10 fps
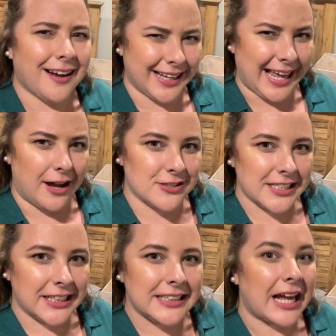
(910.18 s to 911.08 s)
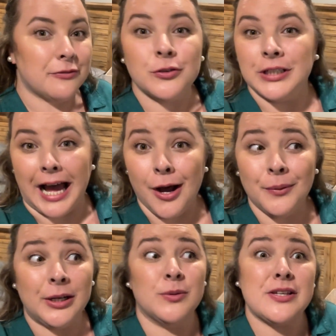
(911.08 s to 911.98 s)
I counted it, and for now
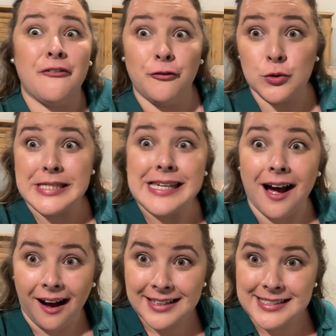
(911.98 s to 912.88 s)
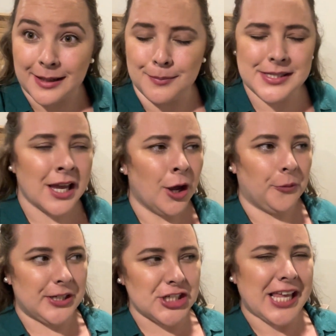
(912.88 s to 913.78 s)
it was 40 items,
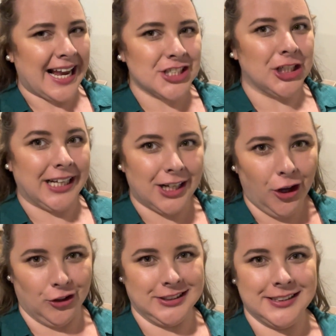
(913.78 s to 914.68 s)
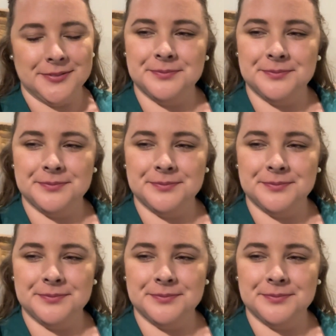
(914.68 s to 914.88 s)
which is actually a lot.